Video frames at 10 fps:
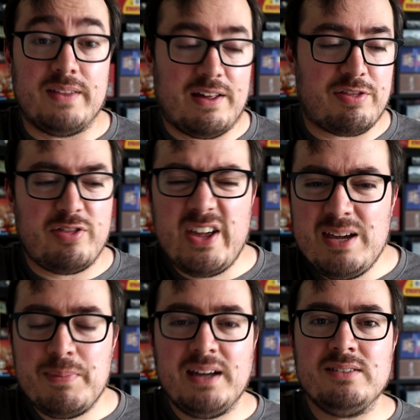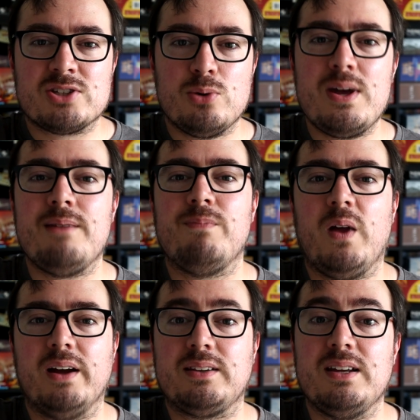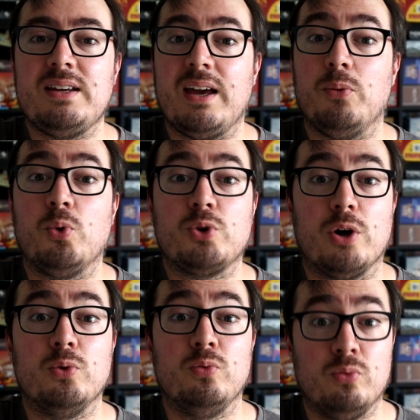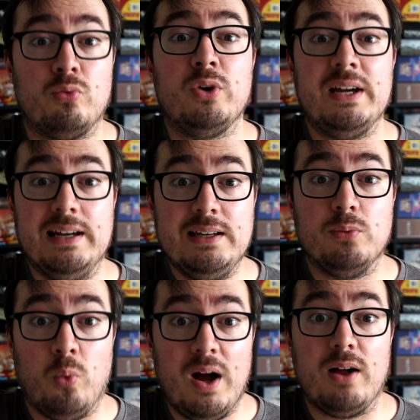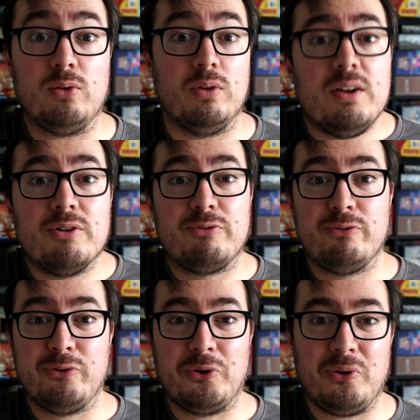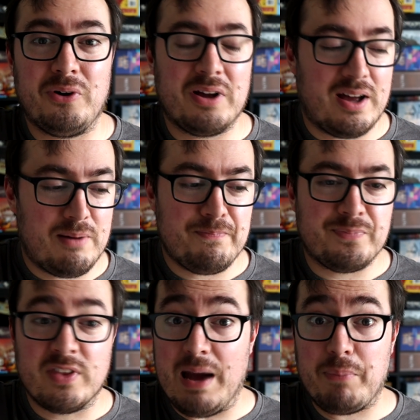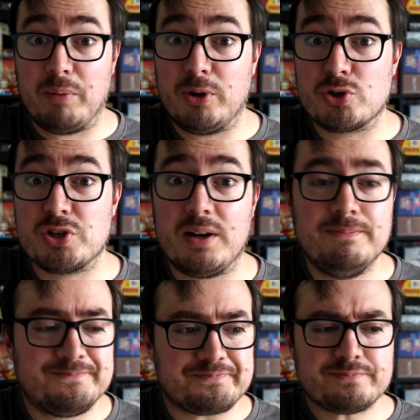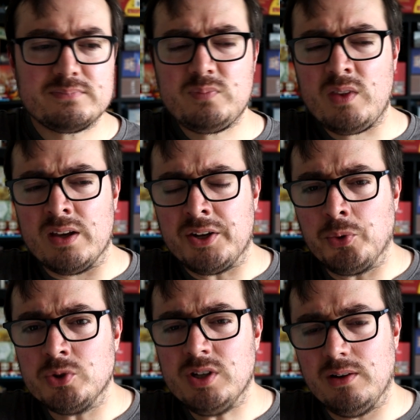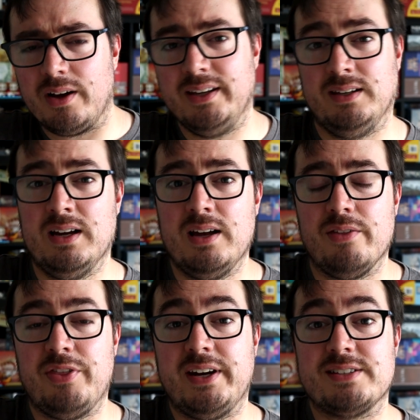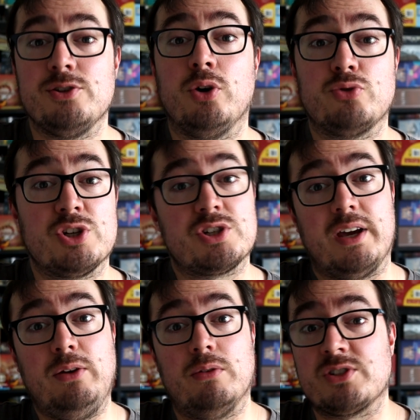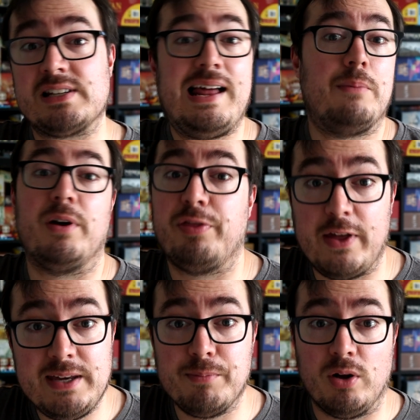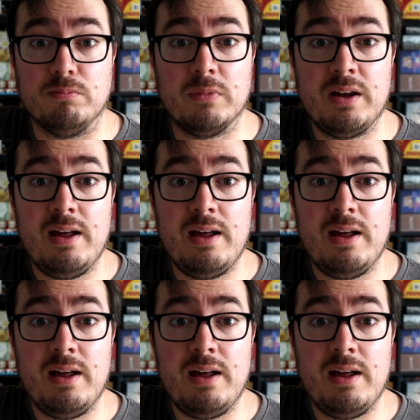that theming to it, I think it will go really well for um, that publisher. And I also like that it's not just a slap a theme on.